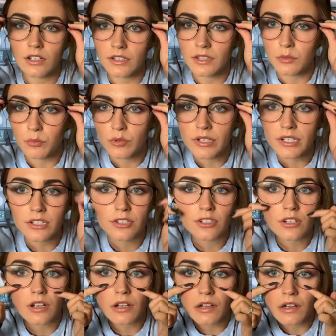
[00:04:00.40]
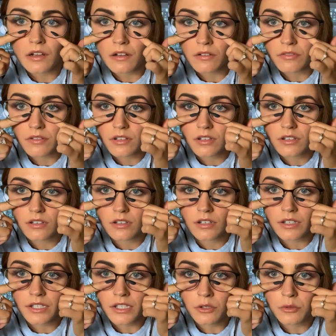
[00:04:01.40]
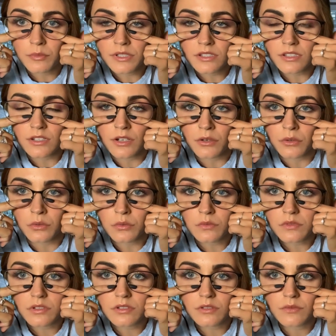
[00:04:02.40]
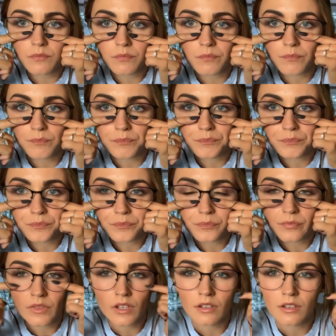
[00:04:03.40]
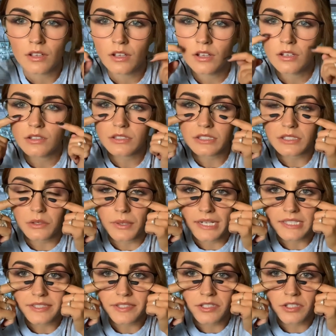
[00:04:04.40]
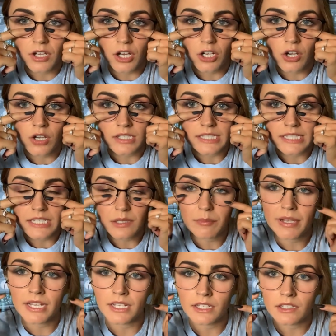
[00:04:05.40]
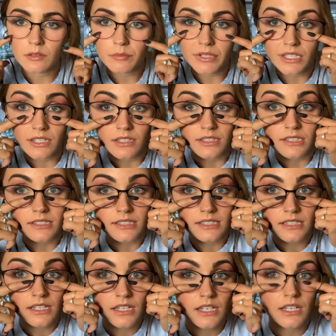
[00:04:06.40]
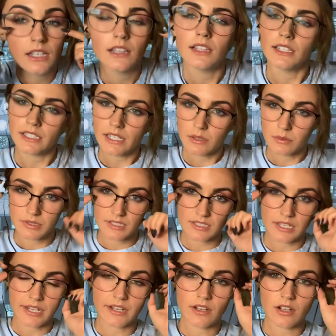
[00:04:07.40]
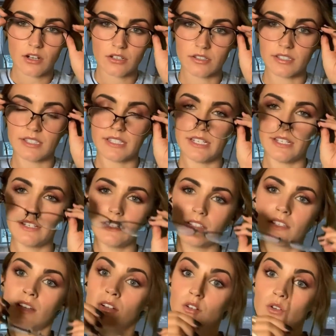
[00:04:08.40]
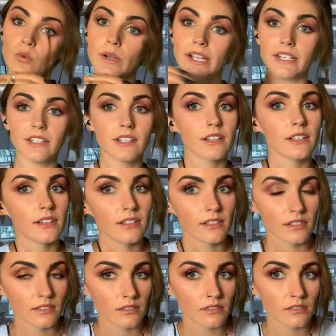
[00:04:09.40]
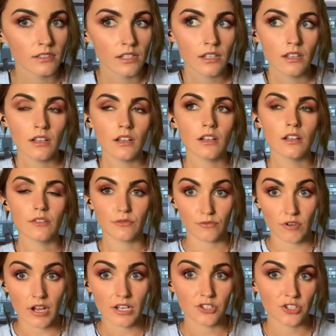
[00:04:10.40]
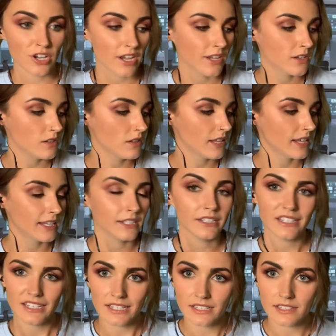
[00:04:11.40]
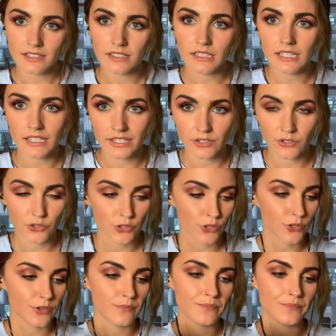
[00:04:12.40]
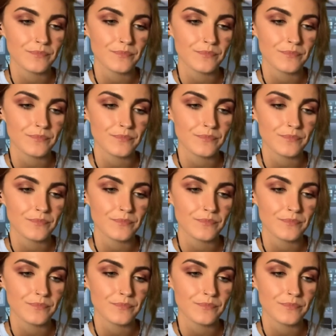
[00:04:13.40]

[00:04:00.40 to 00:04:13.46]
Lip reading: on the bridge of a human's nose so as to not cause any pain, because like I was saying, our skin is quite fragile and easily injured.